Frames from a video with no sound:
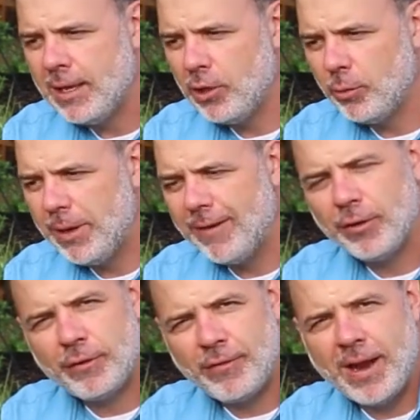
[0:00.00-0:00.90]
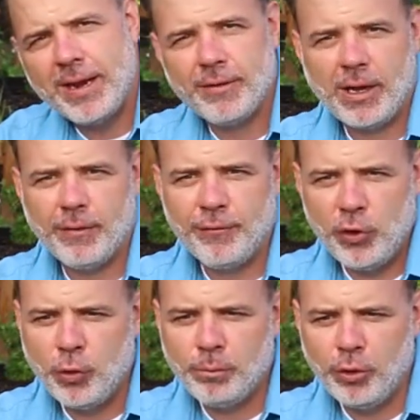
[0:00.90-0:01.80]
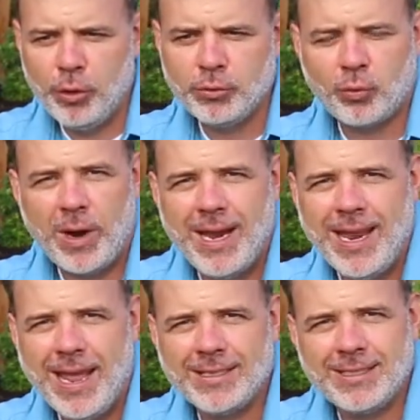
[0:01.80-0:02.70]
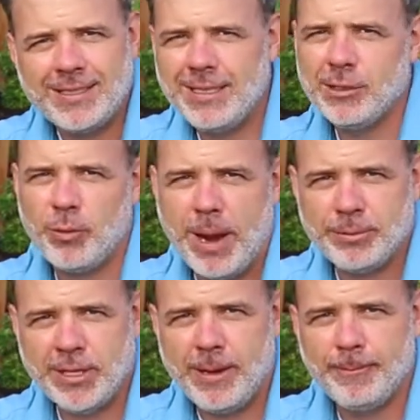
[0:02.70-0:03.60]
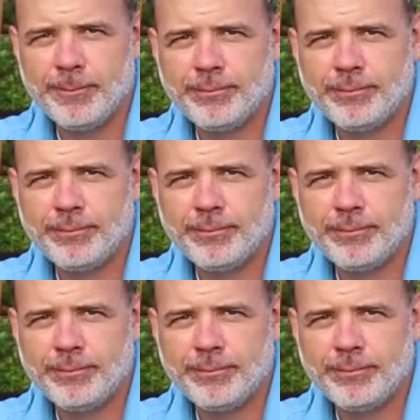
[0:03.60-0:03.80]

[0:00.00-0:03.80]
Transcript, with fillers: You'll be able to find a, a few blooms right as the season wraps up.